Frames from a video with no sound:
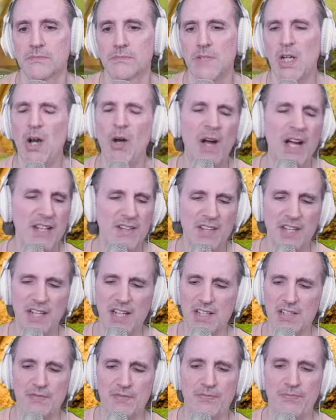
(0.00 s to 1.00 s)
Oh, I think
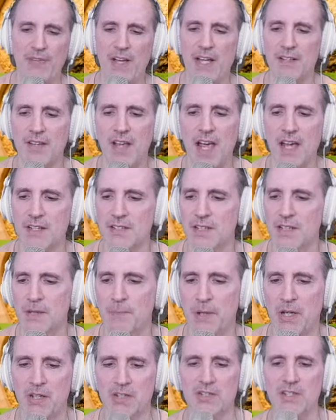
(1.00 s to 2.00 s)
it's fantastic
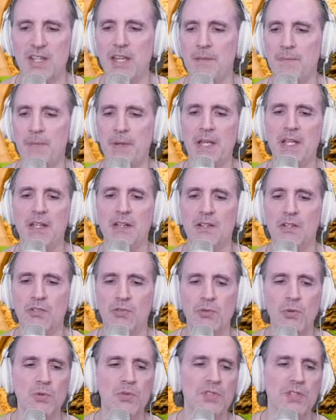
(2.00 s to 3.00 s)
because they've been
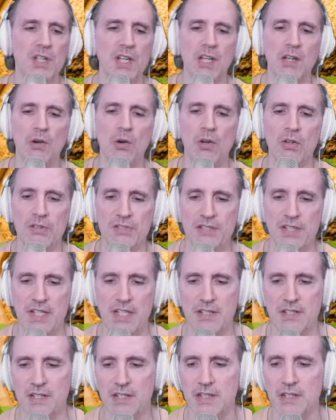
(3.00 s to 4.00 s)
cruising all
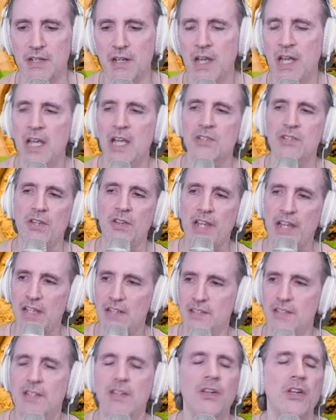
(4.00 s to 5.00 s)
season, so they
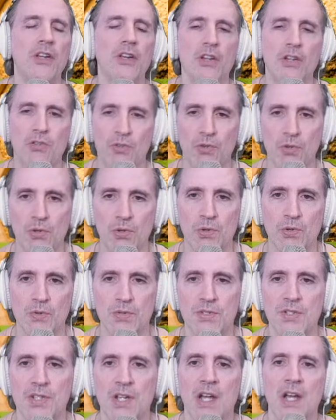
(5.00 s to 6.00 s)
continue to
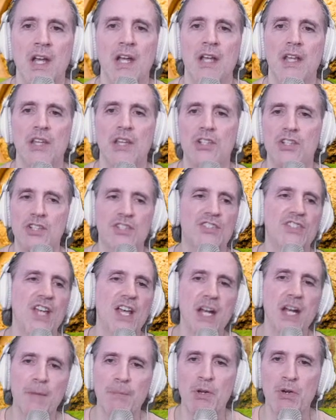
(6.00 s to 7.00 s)
cruise. You just
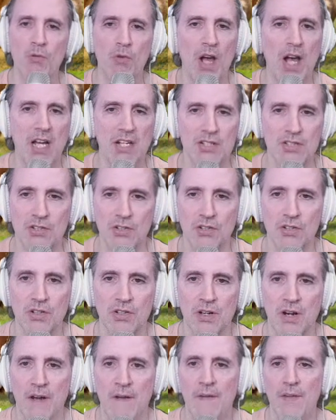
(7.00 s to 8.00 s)
set up your
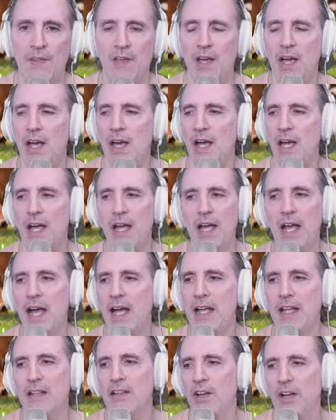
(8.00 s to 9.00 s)
roster.
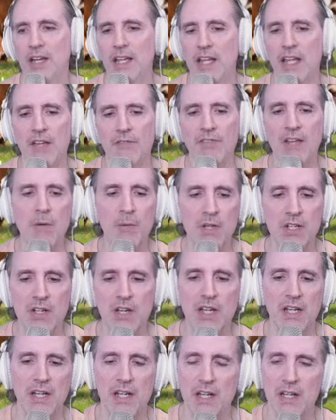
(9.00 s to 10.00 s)
If they would,
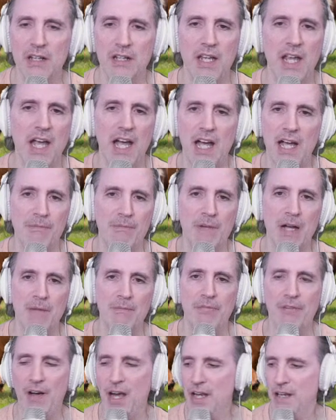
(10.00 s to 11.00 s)

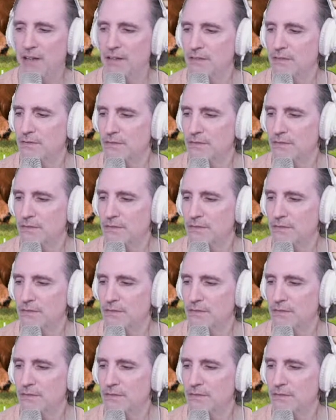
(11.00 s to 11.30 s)
I'm fine.